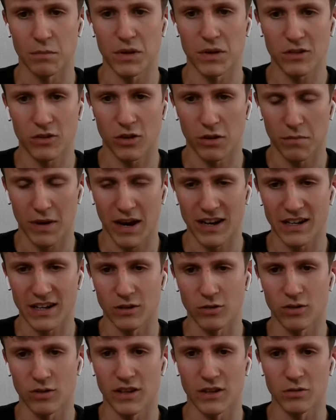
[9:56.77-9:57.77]
And the Bitcoin
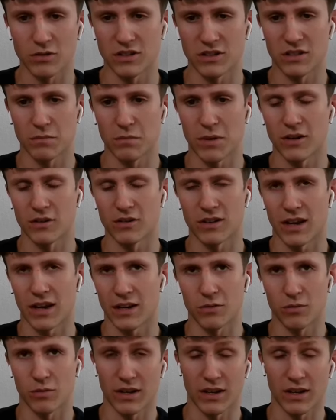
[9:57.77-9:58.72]
mining only uses about one